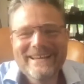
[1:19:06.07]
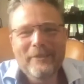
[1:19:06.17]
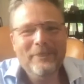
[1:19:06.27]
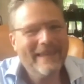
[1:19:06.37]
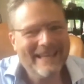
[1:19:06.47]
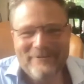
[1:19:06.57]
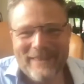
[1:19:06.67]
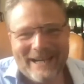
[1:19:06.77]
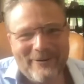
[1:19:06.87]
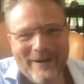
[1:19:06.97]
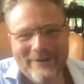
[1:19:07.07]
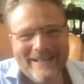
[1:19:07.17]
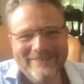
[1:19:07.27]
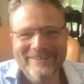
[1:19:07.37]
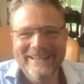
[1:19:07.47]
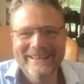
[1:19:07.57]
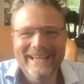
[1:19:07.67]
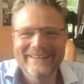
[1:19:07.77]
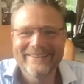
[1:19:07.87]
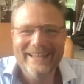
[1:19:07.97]
thinking of that quote. Actually, that
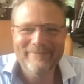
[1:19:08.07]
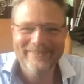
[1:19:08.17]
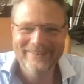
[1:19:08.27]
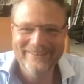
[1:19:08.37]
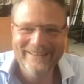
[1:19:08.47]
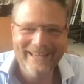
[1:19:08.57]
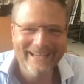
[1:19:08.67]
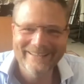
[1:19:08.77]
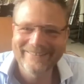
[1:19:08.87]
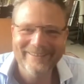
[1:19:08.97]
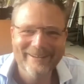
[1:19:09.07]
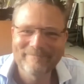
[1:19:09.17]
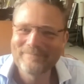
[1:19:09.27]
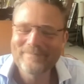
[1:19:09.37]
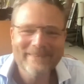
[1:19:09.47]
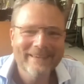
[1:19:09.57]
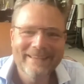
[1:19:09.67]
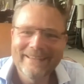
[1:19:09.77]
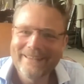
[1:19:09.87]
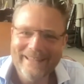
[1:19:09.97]
is absolutely that is. Um,
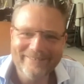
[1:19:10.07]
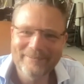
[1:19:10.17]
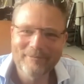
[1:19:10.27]
but that,